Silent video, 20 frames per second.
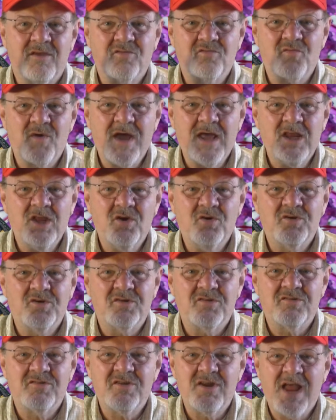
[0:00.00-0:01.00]
This radio
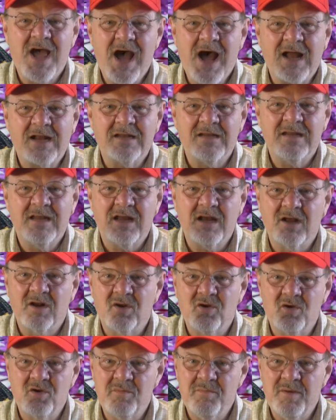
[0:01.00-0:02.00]
does not
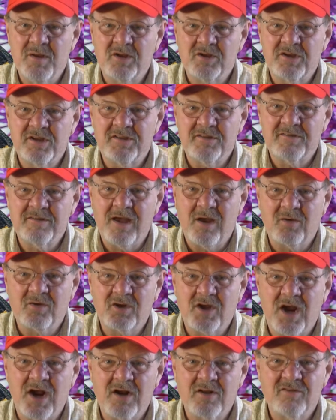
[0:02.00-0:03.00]
include a built-in
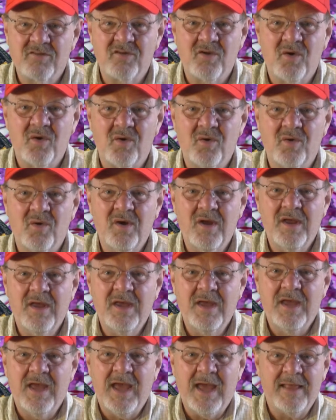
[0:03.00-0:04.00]
sound card, so
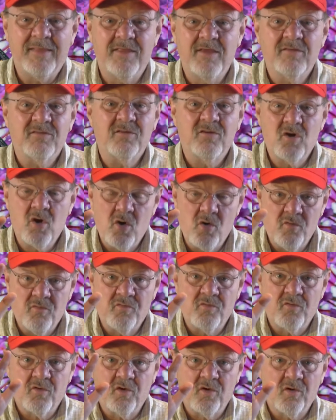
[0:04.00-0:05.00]
and this will go
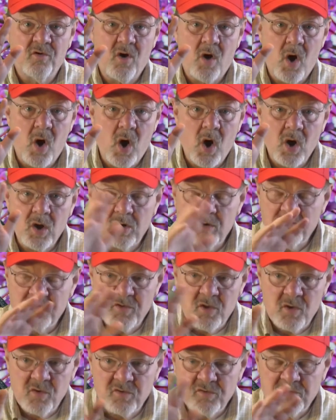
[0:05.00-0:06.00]
for all of
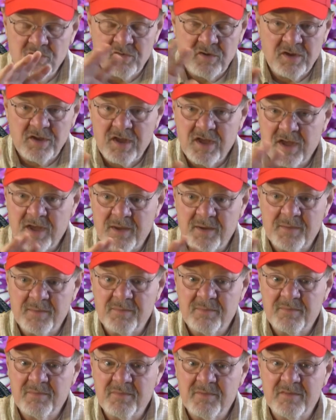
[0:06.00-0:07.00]
those
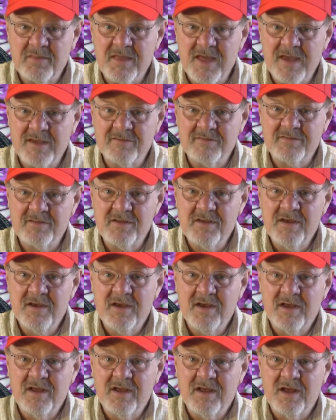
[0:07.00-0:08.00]
uh, things,
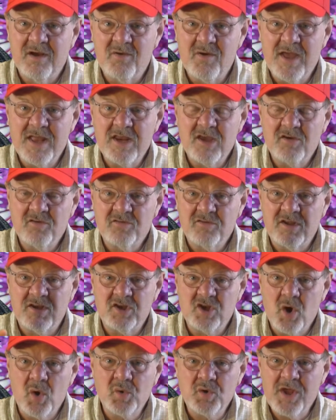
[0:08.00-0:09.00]
uh, radios
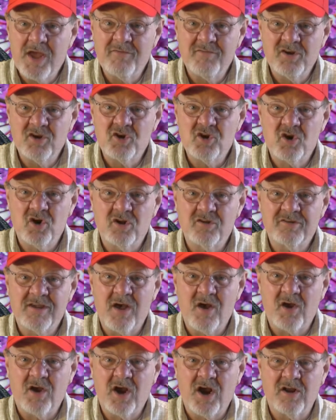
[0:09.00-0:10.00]
that don't have internal
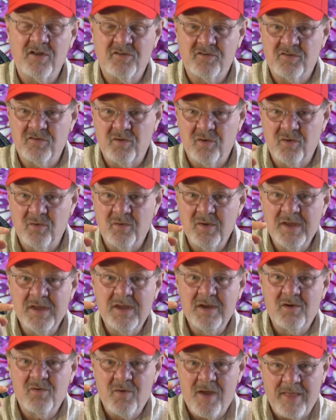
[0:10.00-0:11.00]
sound cards. So
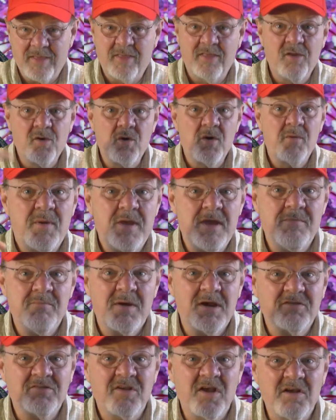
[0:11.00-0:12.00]
rather repeat
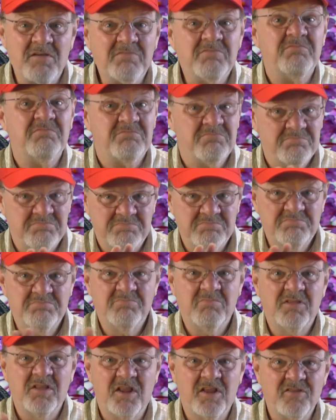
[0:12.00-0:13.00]
myself,
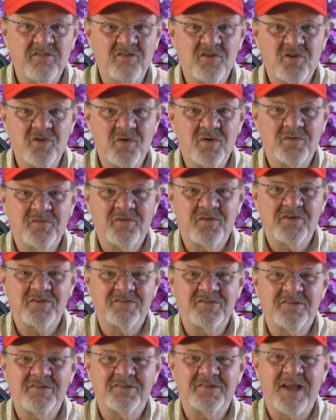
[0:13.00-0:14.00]
listen to it
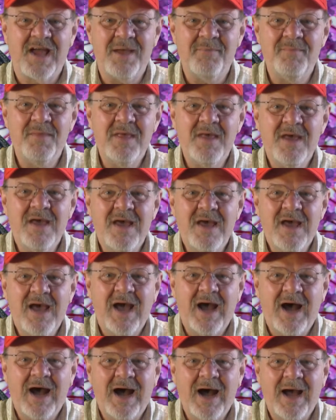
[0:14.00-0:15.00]
first this time.
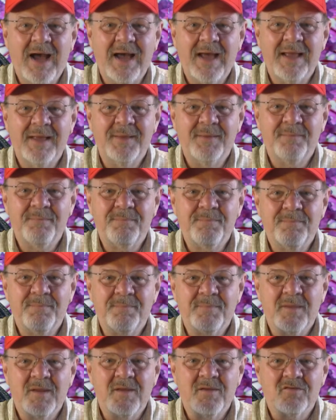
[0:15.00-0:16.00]
Uh,
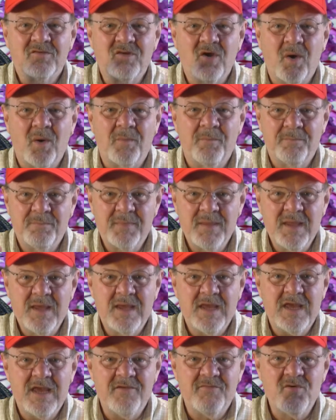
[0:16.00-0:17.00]
so
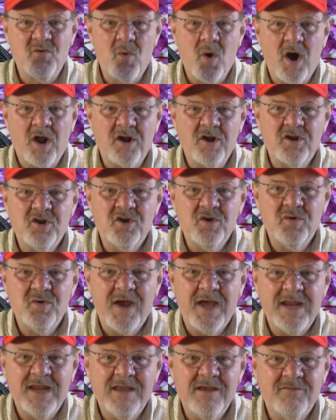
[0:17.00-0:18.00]
if you want to
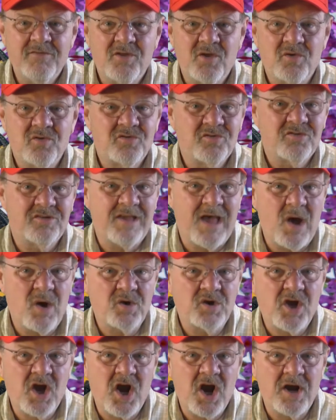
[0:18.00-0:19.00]
do any of those
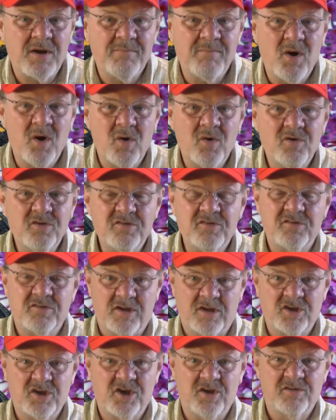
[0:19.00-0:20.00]
sound card modes,
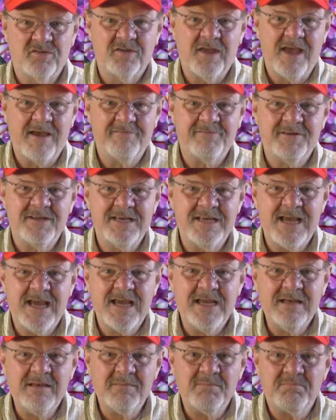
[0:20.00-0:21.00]
such as
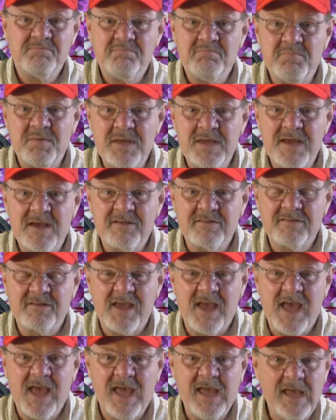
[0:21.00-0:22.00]
FT8,
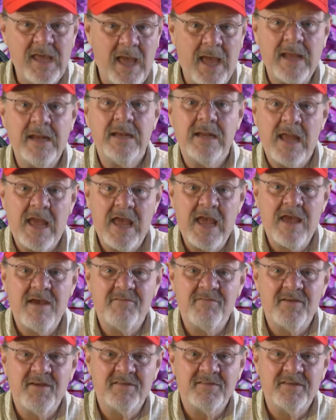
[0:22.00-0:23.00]
PSK, and
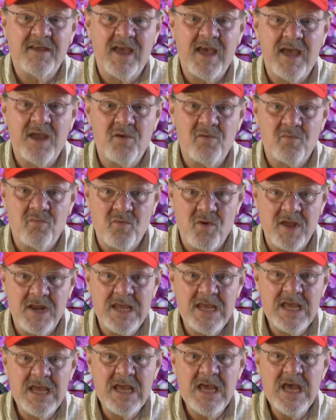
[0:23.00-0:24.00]
AFSK
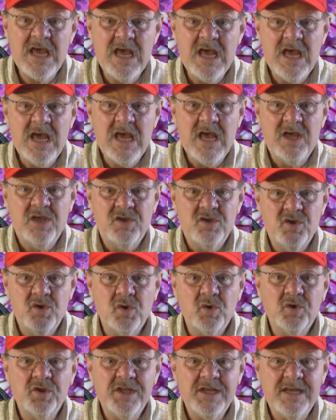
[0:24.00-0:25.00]
RTTY,
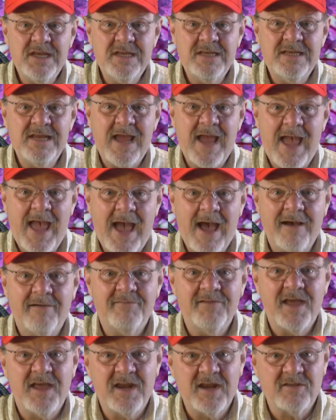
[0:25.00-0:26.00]
you'll need to
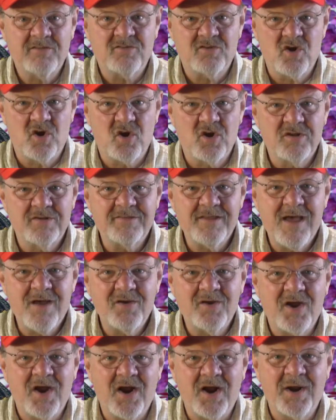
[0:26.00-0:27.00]
have an external
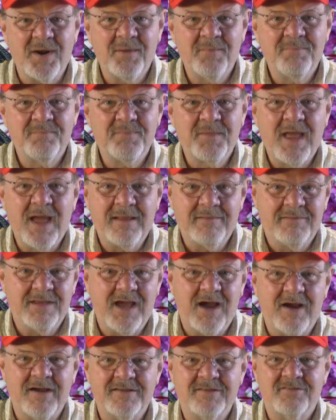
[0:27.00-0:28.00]
sound card.
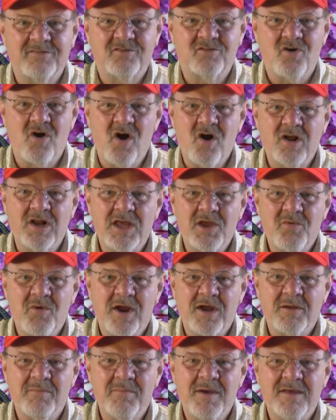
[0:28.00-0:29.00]
Now, I strongly
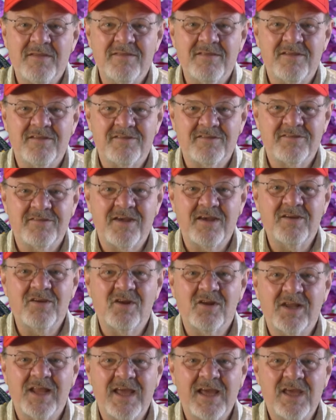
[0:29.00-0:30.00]
recommend the
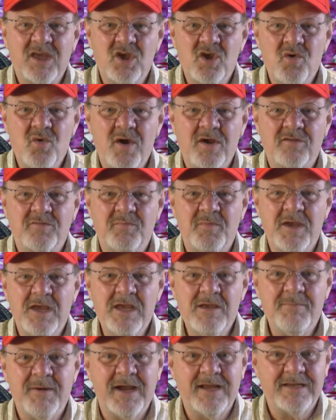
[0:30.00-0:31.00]
SignalLink
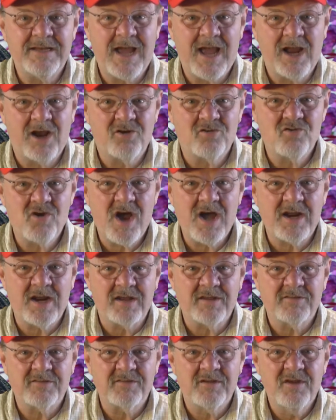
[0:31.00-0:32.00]
USB by
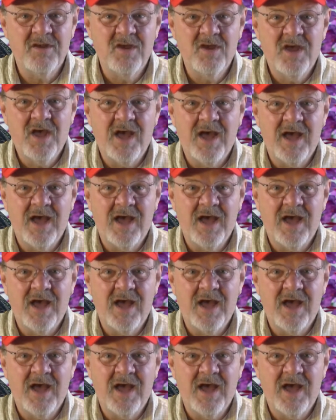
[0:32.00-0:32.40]
Tigertronics